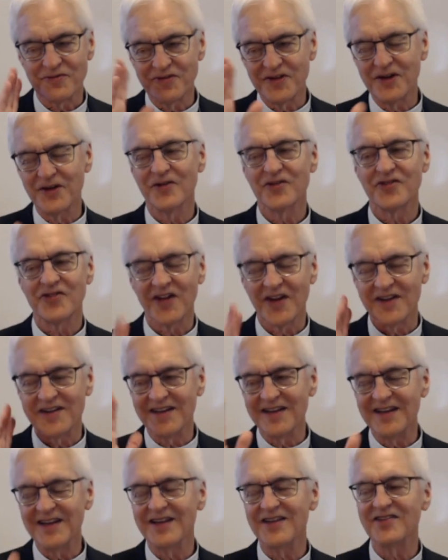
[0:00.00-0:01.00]
fears and
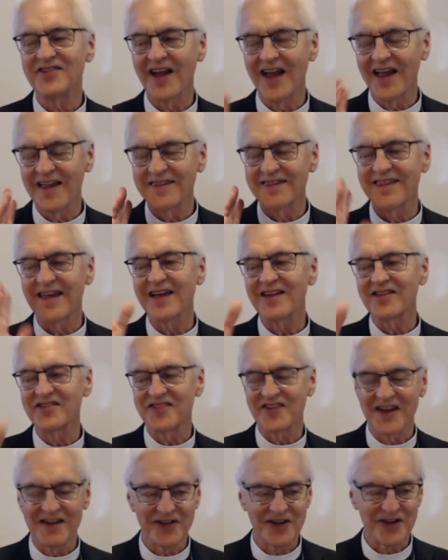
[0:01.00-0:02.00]
needs and
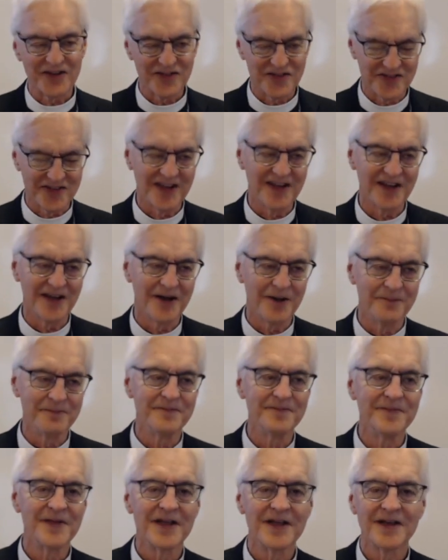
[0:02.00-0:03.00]
thanksgivings to
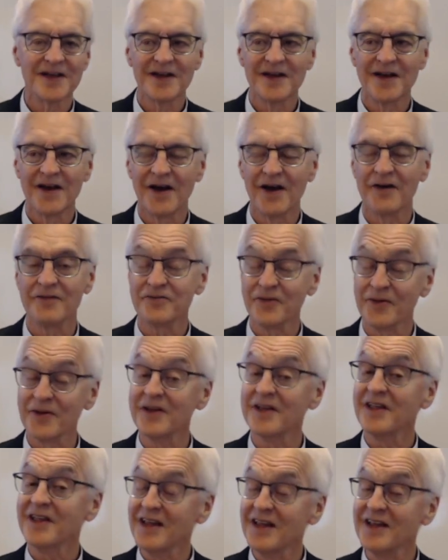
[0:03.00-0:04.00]
Him. Uh, for
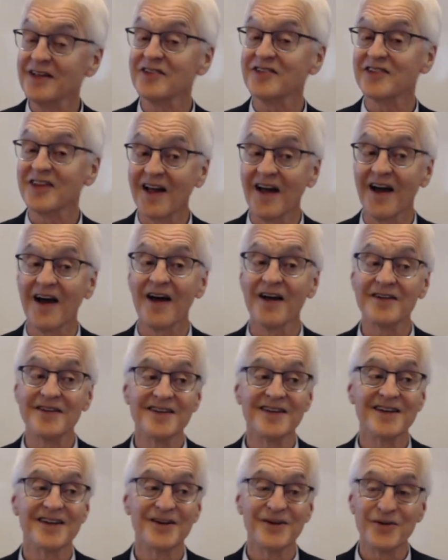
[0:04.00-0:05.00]
He is the
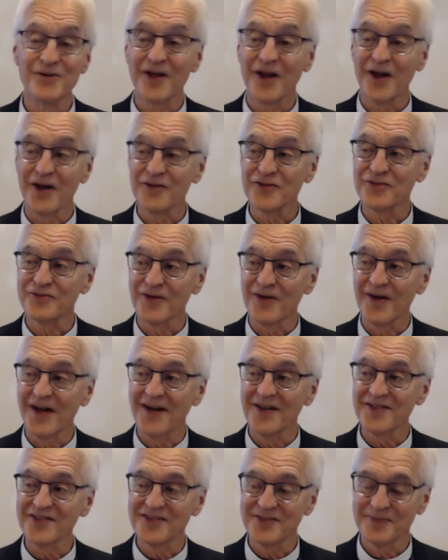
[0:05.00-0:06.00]
God who cares for
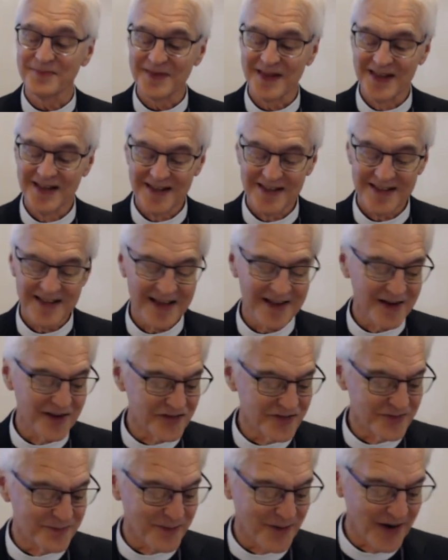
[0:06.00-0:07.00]
us. Let
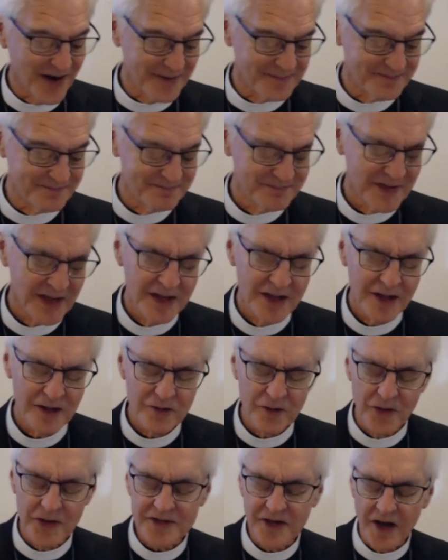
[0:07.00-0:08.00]
us pray.
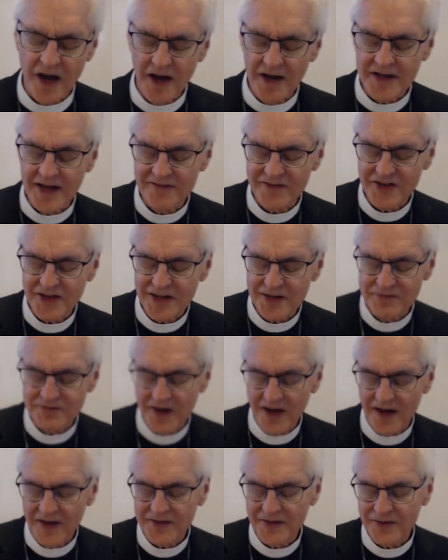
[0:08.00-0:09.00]
Lord God, Heavenly
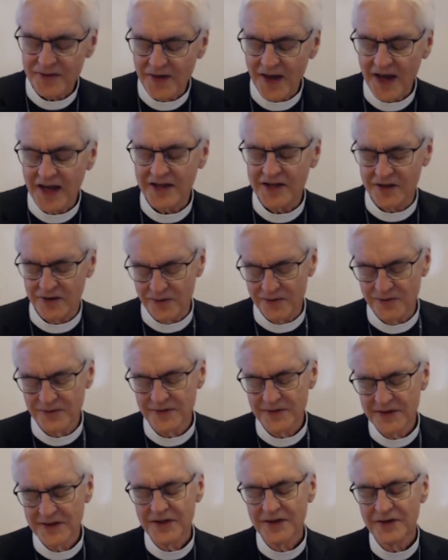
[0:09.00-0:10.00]
Father, thank you
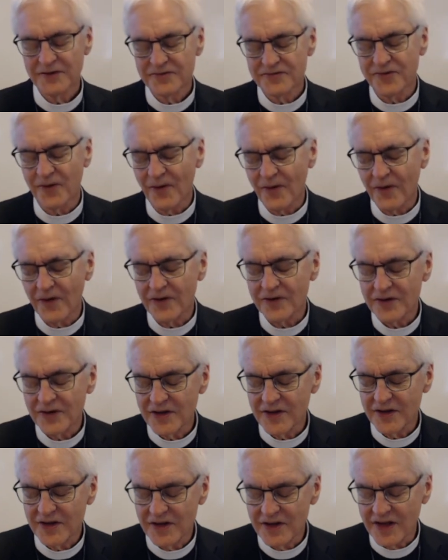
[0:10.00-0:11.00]

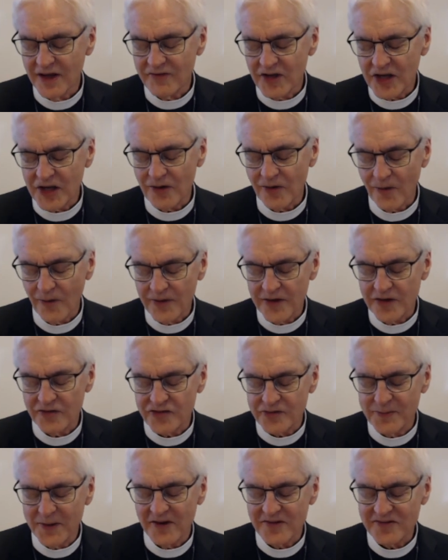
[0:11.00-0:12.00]
for giving your Holy
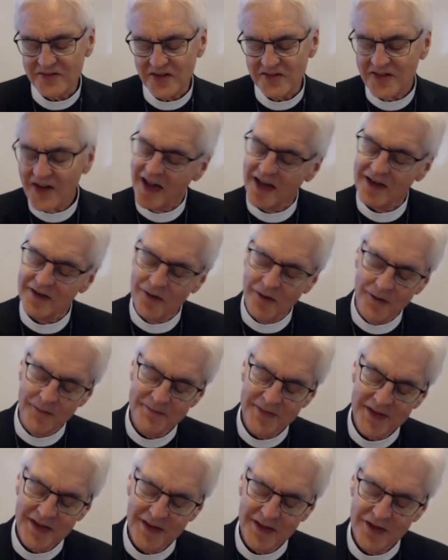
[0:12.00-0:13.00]
Spirit to
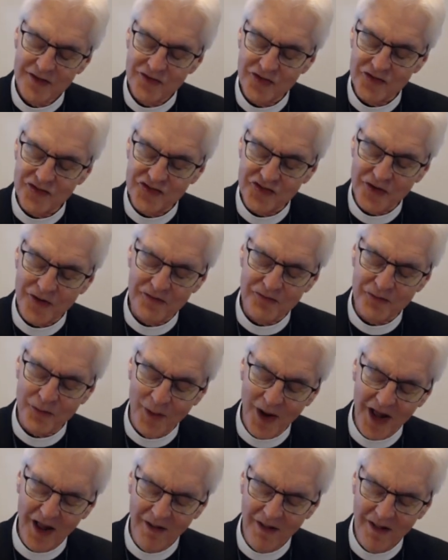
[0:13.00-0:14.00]
Daniel to serve
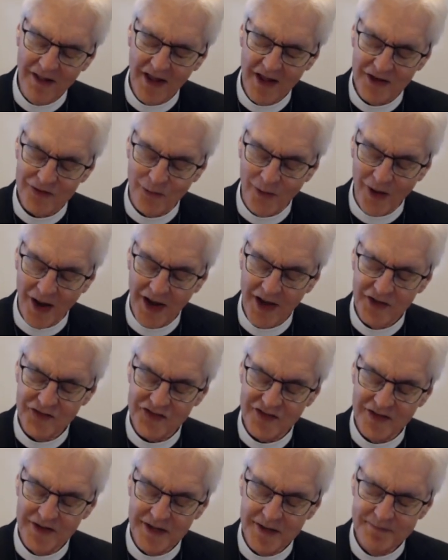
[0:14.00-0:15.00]
well and
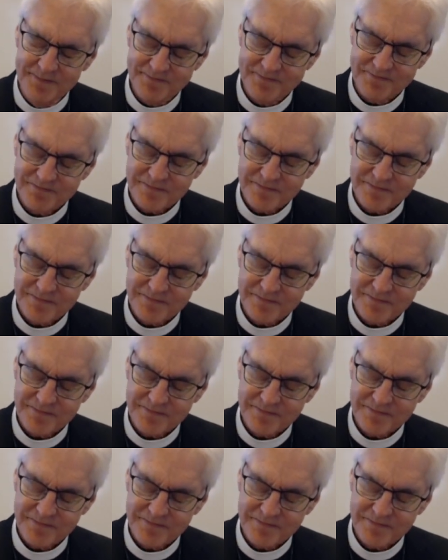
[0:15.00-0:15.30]
wisely,